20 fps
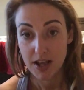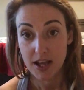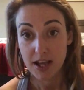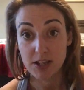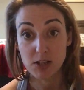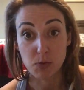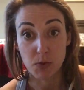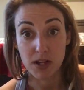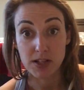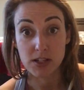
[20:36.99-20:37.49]

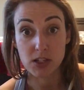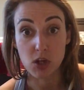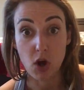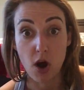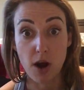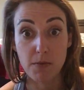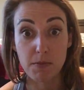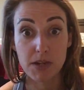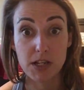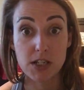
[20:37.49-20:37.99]
is what's
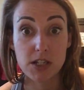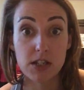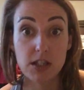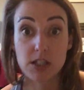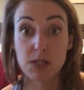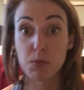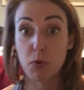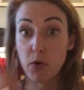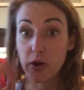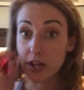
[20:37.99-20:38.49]
got me to
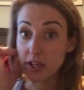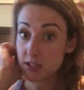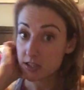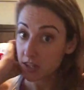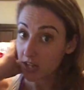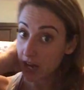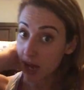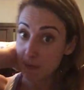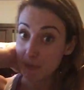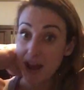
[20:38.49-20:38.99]
this point,
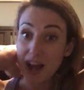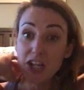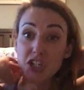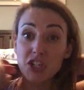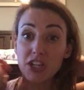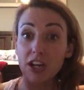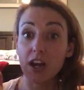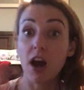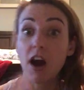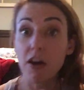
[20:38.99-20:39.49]
that I'm
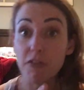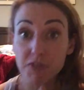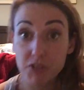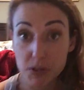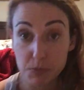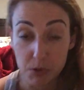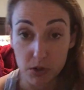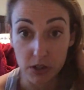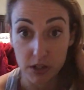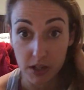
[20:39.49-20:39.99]
actually
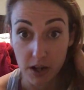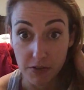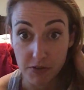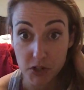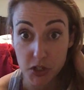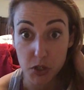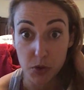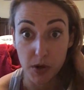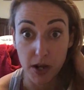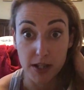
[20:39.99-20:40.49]
comfortable enough
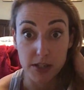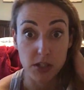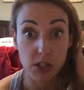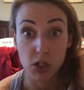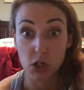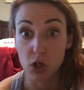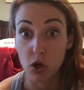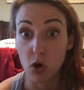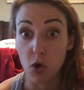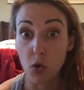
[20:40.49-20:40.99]
to you guys to
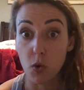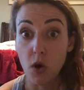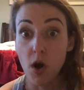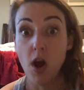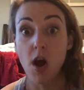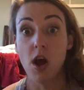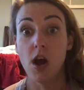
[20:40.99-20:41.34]
go